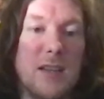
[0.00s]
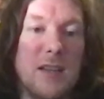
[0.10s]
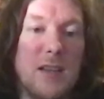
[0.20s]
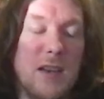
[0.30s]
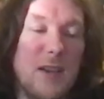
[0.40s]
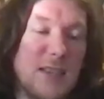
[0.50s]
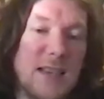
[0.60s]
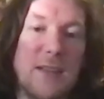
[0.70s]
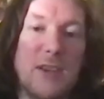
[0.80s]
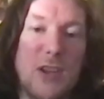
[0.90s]
He
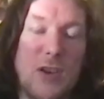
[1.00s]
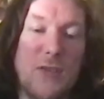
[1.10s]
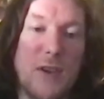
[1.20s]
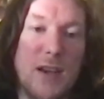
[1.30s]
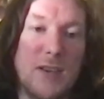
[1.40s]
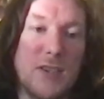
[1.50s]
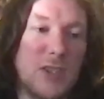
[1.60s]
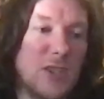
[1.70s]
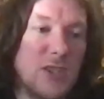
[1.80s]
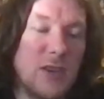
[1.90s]
doesn't have a girlfriend.
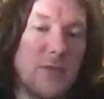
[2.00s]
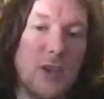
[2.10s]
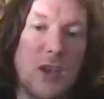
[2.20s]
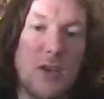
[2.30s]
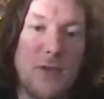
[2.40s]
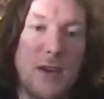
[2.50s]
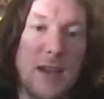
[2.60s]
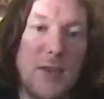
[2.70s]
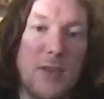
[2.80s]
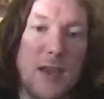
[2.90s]
Just shove the girlfriend
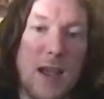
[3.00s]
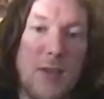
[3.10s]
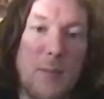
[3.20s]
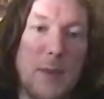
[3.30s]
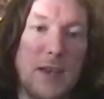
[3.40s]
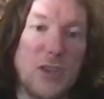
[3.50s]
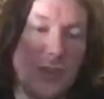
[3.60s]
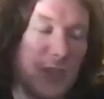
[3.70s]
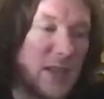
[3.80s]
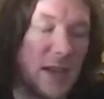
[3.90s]
out the picture
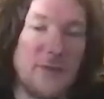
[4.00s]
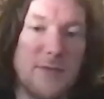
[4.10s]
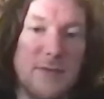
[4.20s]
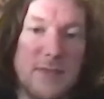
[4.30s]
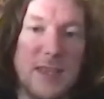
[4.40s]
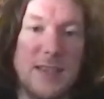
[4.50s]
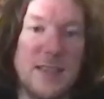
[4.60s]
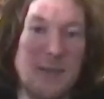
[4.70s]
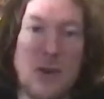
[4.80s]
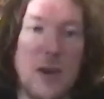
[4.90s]
and just have
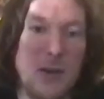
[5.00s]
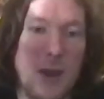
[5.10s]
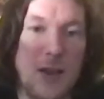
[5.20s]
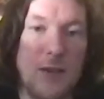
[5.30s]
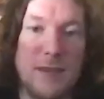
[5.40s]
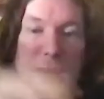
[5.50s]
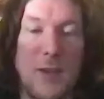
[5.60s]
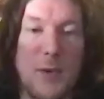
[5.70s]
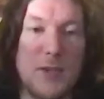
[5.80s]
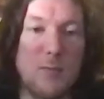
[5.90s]
Tintin running around,
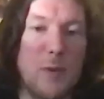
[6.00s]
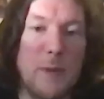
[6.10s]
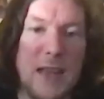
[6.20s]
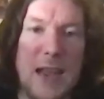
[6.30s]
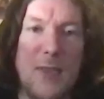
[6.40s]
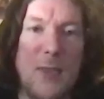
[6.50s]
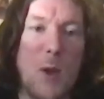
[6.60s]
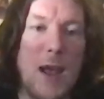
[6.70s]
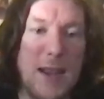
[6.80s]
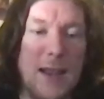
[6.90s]
because women get in the
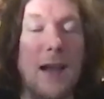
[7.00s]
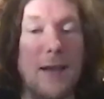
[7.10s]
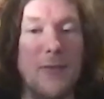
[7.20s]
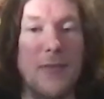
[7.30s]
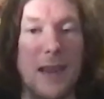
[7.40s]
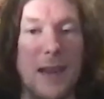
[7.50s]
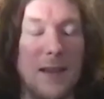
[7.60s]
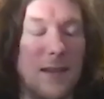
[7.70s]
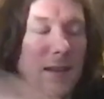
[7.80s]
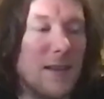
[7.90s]
way, kind of
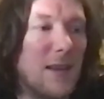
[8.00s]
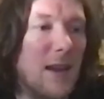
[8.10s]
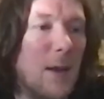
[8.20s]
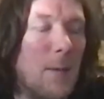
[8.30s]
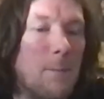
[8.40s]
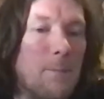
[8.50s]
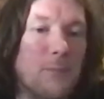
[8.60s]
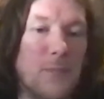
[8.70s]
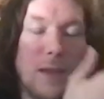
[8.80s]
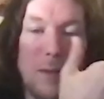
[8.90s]
thing.
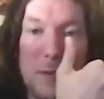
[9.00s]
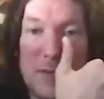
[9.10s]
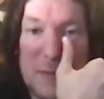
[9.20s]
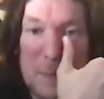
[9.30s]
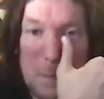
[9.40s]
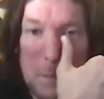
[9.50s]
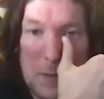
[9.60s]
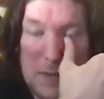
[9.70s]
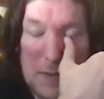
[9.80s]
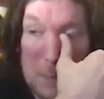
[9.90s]
Which
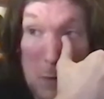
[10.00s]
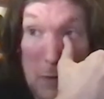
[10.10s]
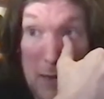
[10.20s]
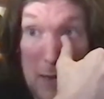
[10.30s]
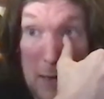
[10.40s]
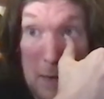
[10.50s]
is what they